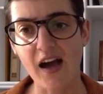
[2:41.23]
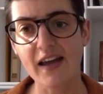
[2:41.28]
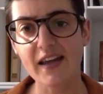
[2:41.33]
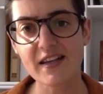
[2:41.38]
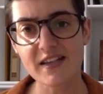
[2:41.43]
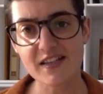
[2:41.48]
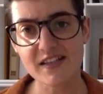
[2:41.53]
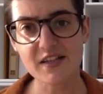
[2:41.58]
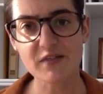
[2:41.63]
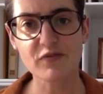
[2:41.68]

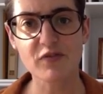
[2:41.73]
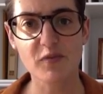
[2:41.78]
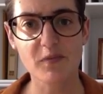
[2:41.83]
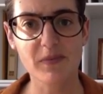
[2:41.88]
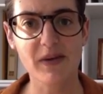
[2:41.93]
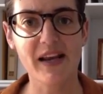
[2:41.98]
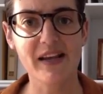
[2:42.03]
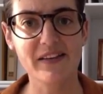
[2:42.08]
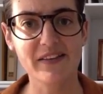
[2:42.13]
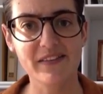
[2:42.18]
in different
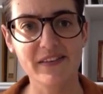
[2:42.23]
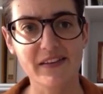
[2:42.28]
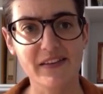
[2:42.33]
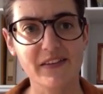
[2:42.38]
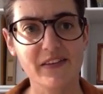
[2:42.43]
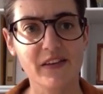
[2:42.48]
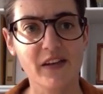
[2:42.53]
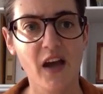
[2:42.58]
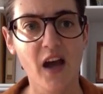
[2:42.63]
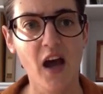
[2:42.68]

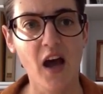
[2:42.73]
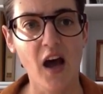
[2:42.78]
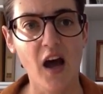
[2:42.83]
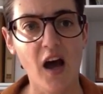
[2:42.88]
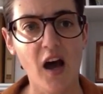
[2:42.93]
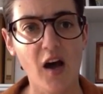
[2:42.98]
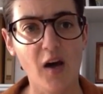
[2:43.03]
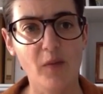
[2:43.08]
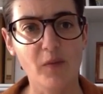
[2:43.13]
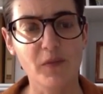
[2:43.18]
places.
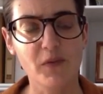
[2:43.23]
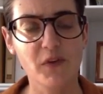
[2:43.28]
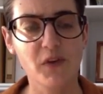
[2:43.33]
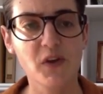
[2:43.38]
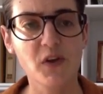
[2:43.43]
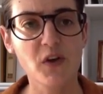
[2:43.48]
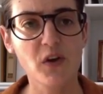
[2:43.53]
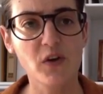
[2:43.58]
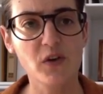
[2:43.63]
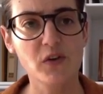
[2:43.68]
So
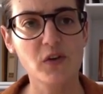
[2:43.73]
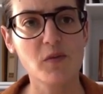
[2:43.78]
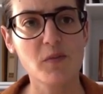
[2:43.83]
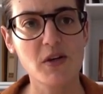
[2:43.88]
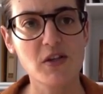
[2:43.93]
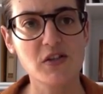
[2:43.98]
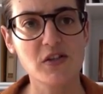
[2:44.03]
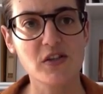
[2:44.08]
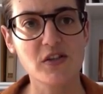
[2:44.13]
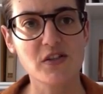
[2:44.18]
you're not so
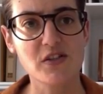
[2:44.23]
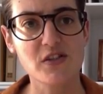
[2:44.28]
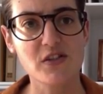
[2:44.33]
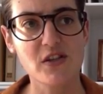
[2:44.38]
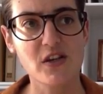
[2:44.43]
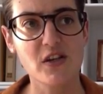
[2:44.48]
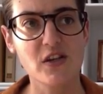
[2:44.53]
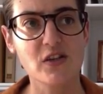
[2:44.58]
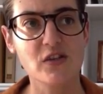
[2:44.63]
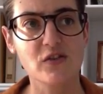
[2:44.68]
much
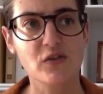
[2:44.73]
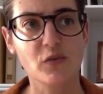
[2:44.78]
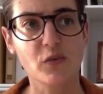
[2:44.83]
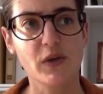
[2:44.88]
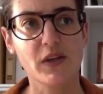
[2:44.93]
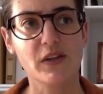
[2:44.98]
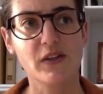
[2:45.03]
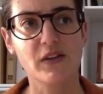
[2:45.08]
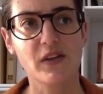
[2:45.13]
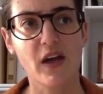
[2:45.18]
concerned
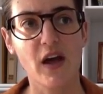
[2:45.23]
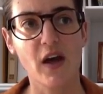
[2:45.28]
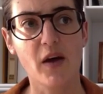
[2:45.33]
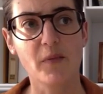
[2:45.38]
with